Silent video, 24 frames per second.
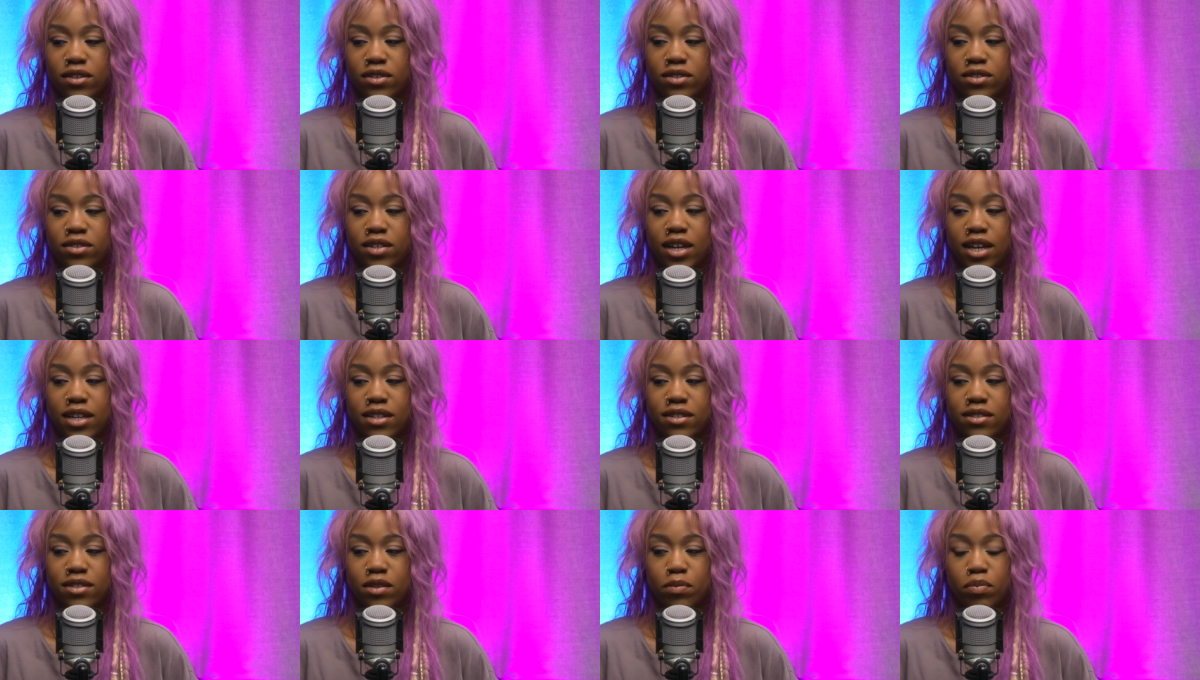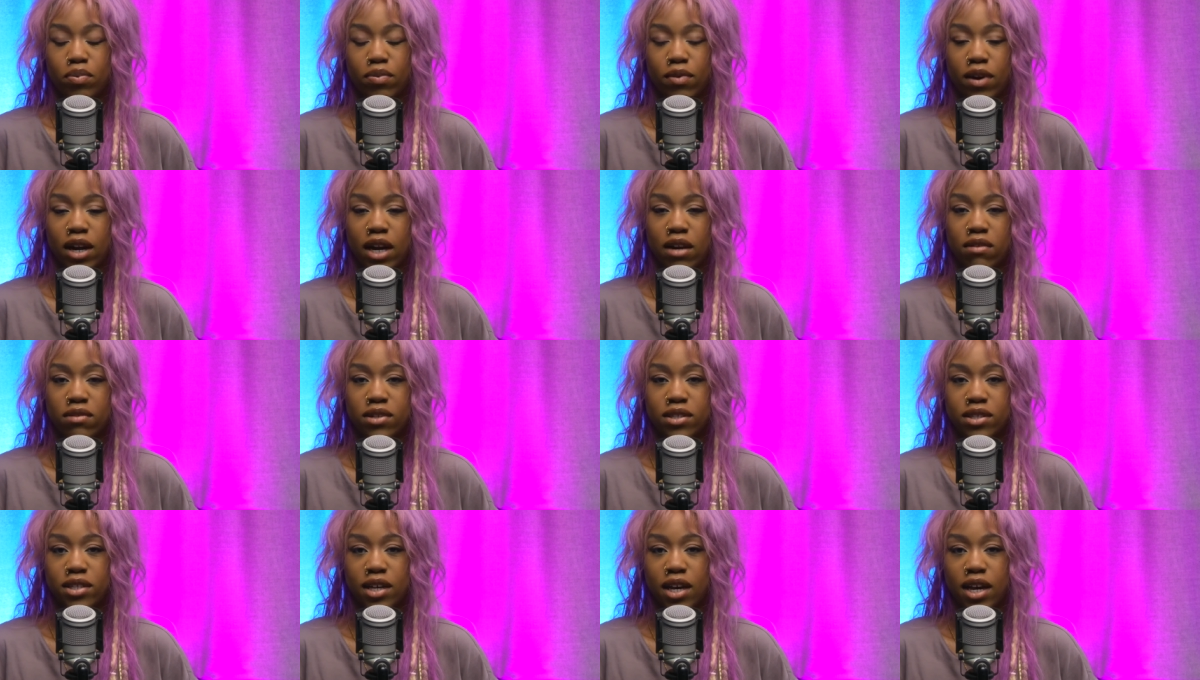tend to
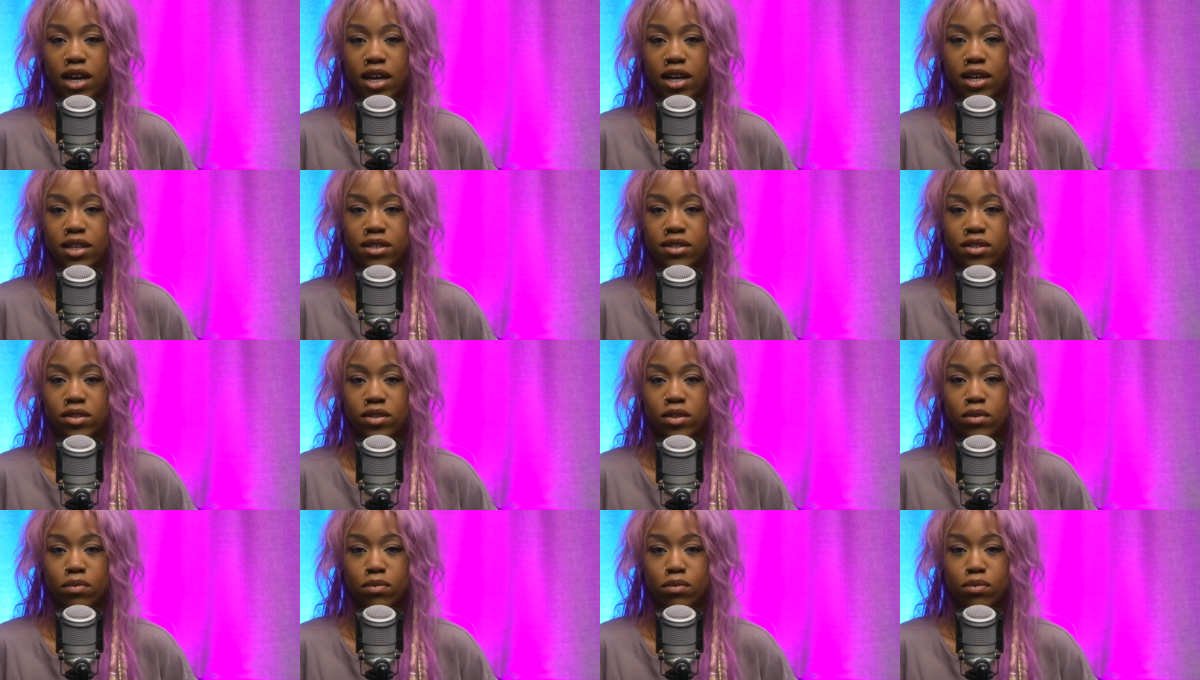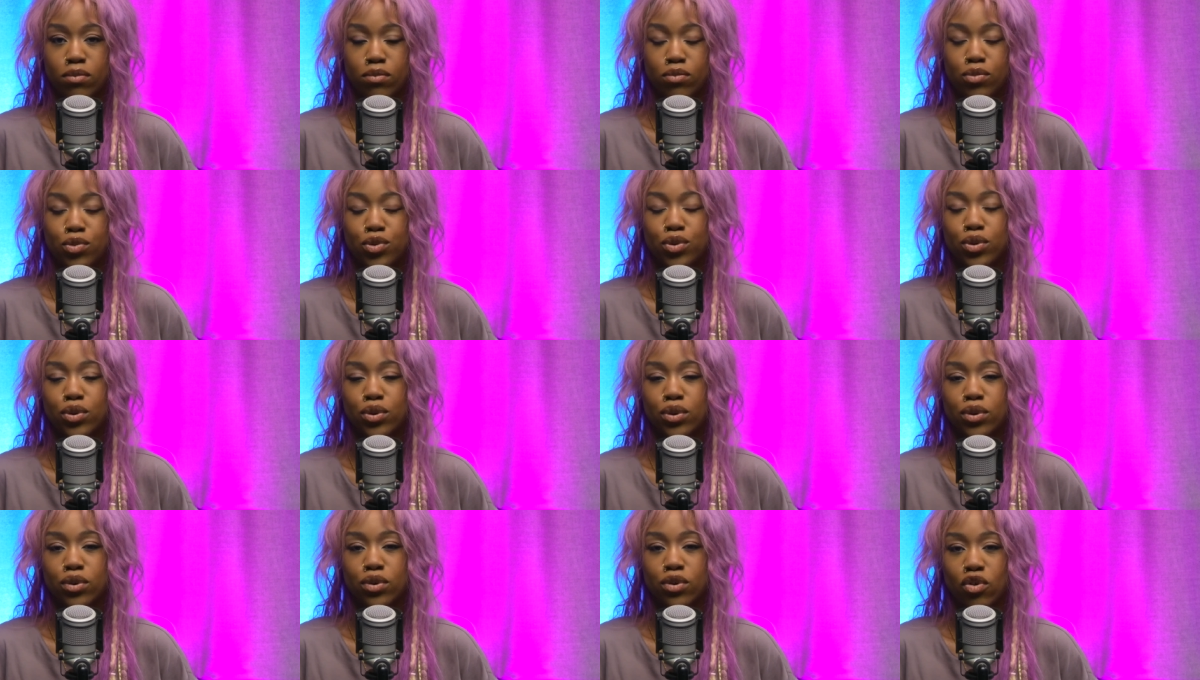prioritize the
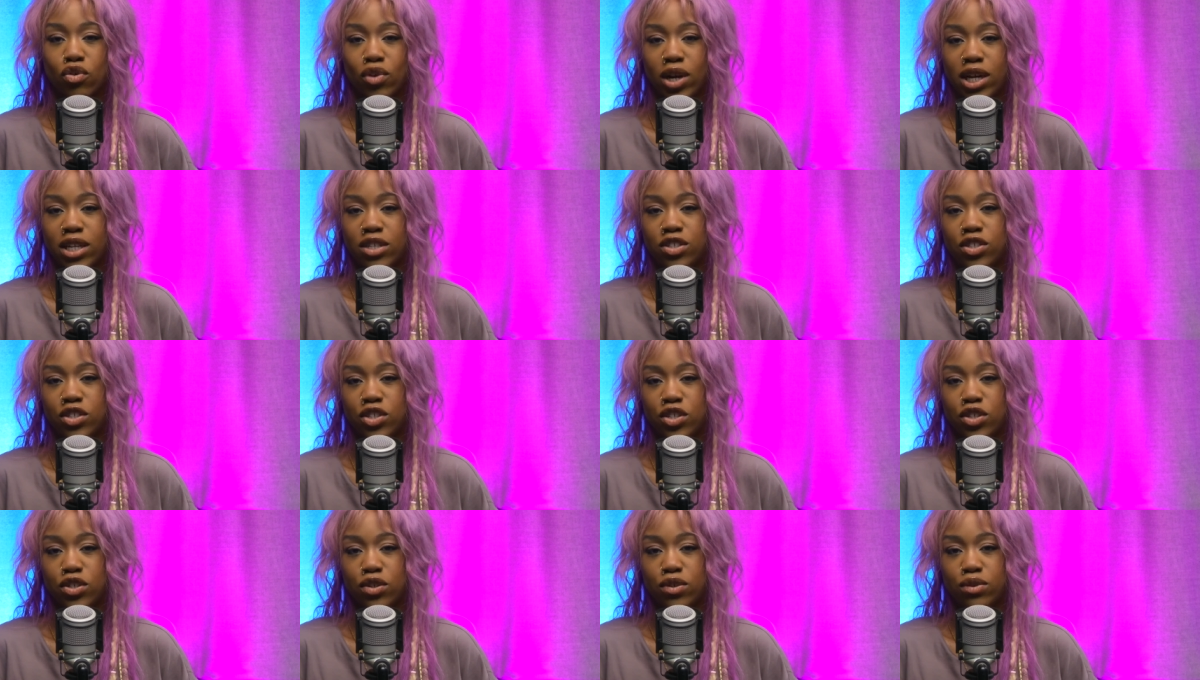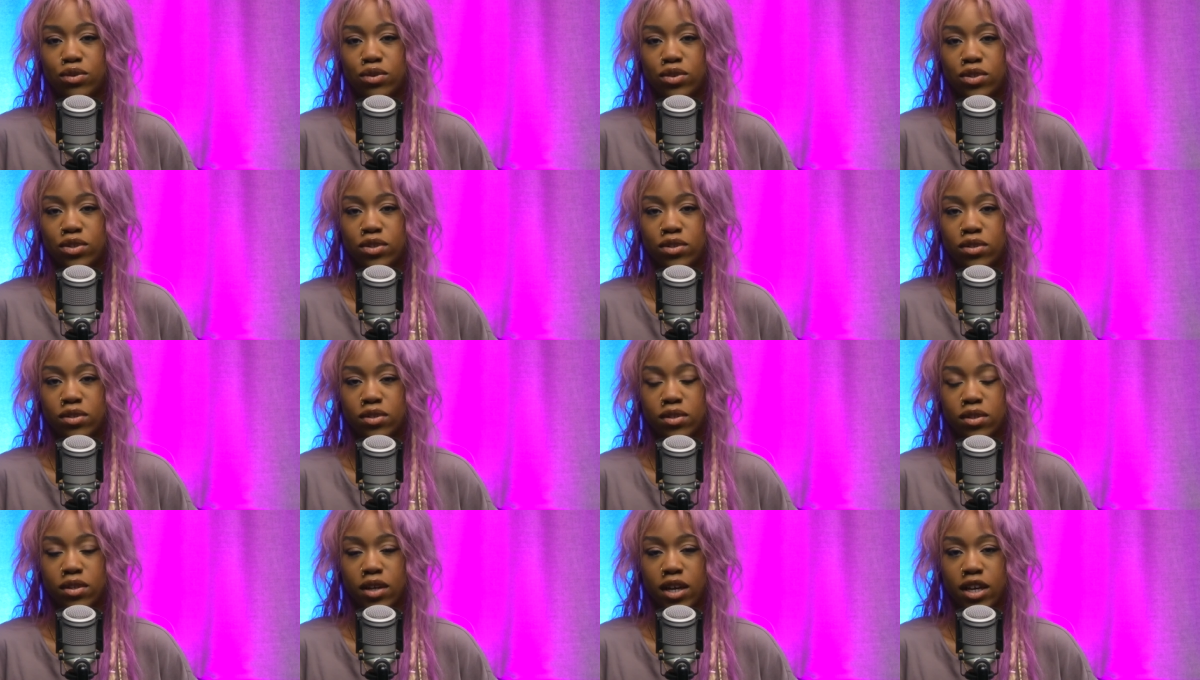more
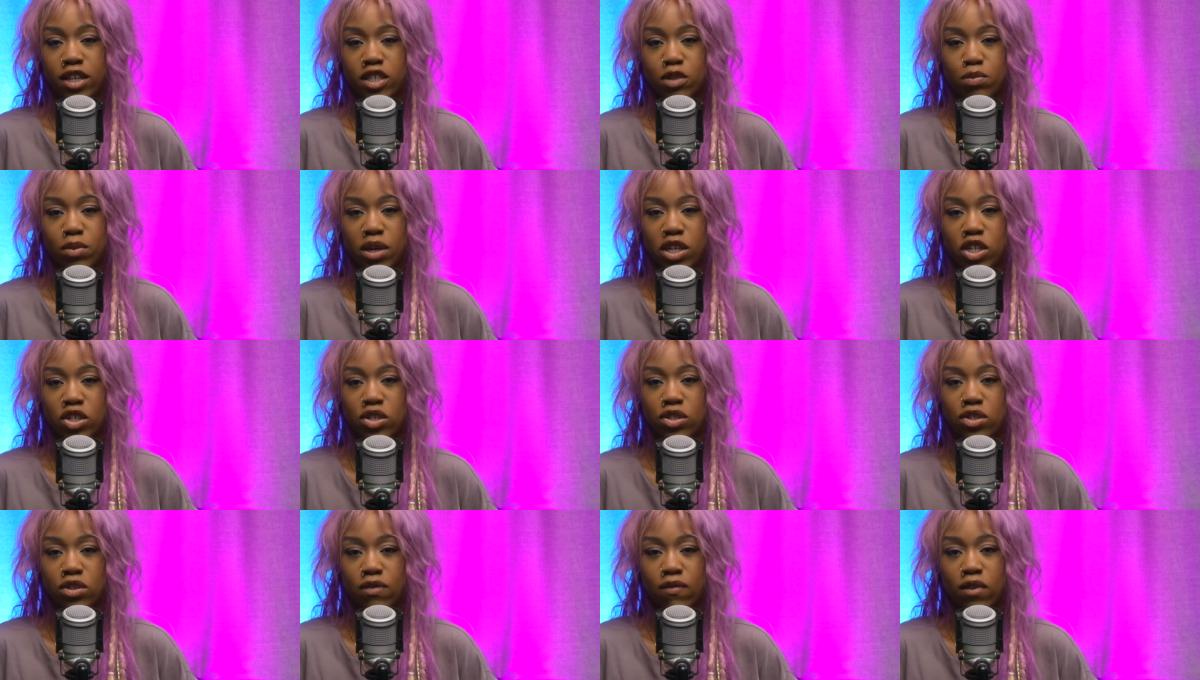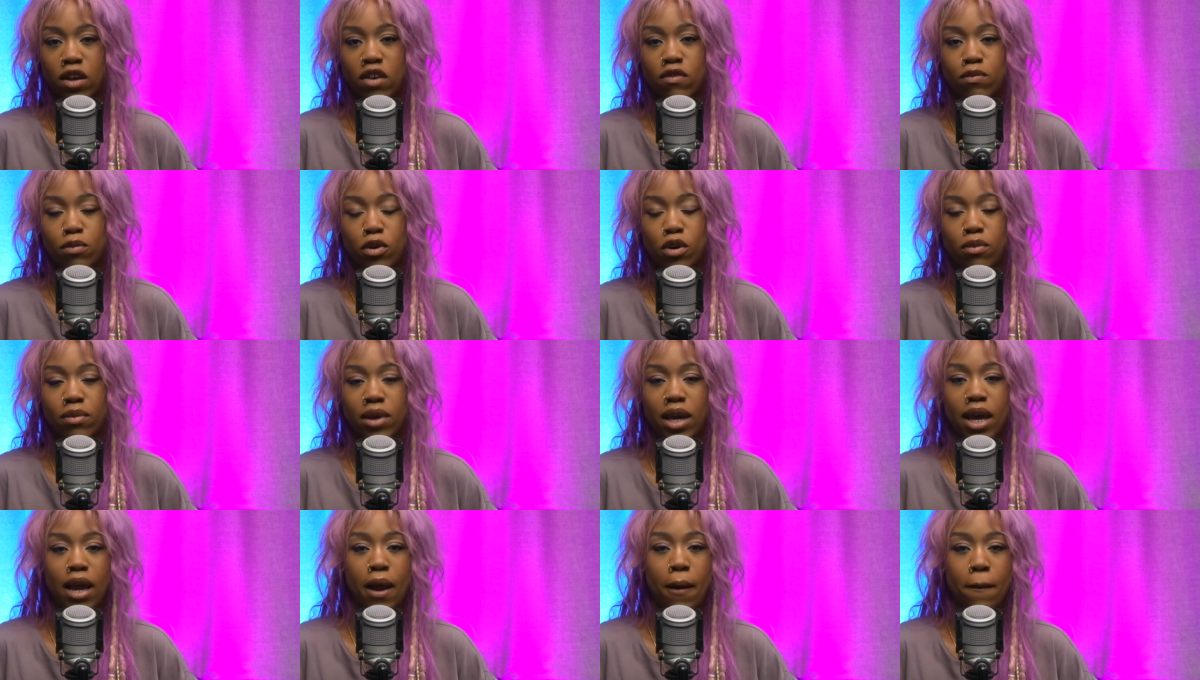grandiose expressions of love
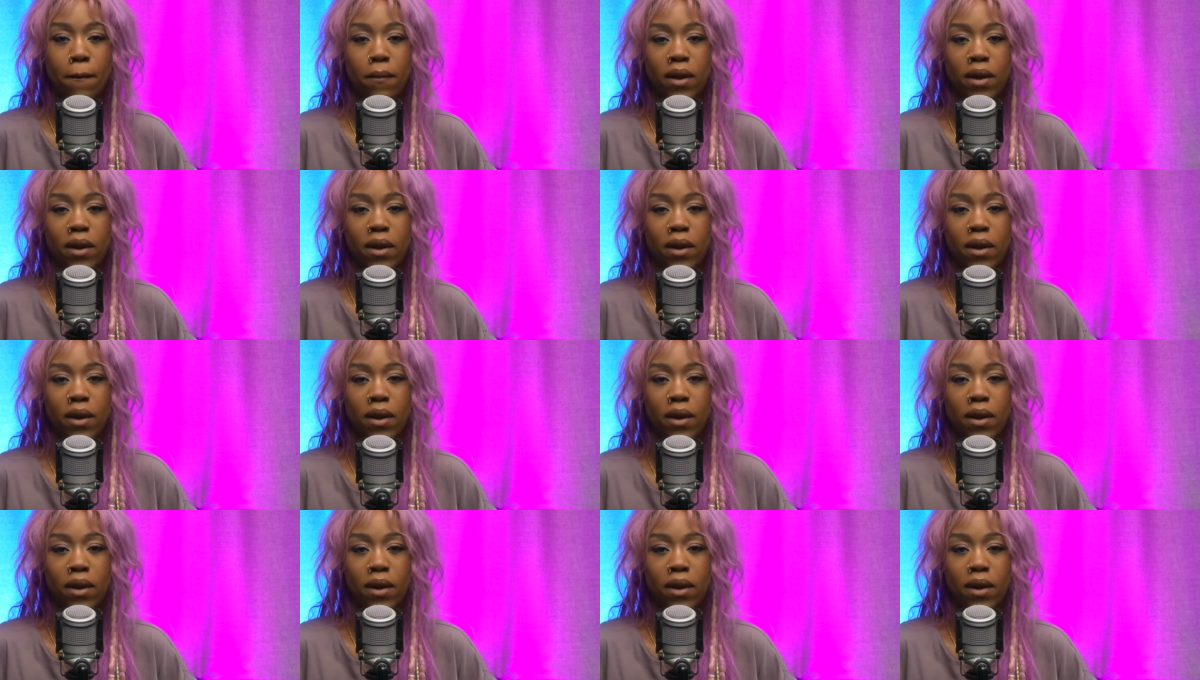bombing.